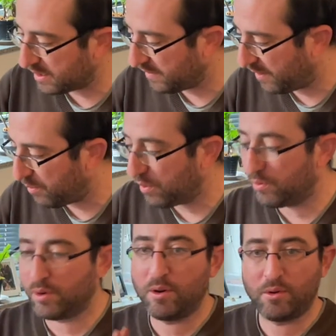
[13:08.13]
if I will
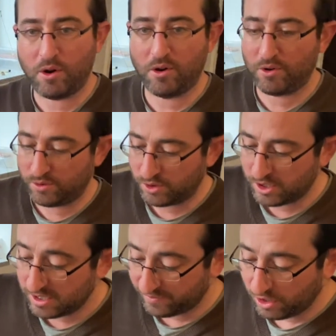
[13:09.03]
grow
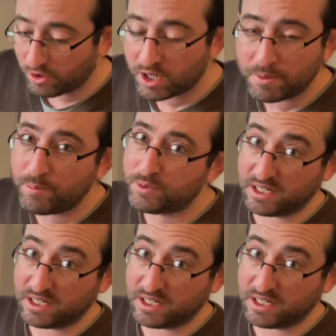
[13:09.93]
if they all come up.